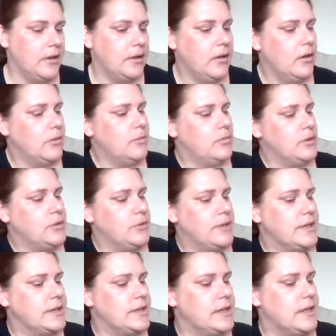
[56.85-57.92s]
oh, which one
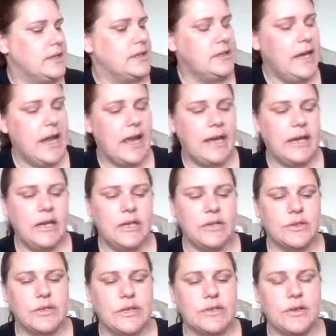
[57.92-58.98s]
is this? Yeah, I can
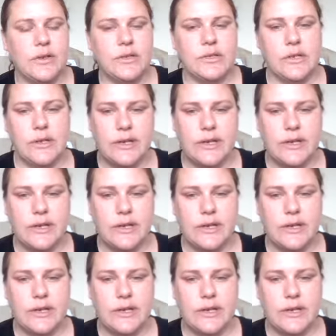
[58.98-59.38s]
use this also.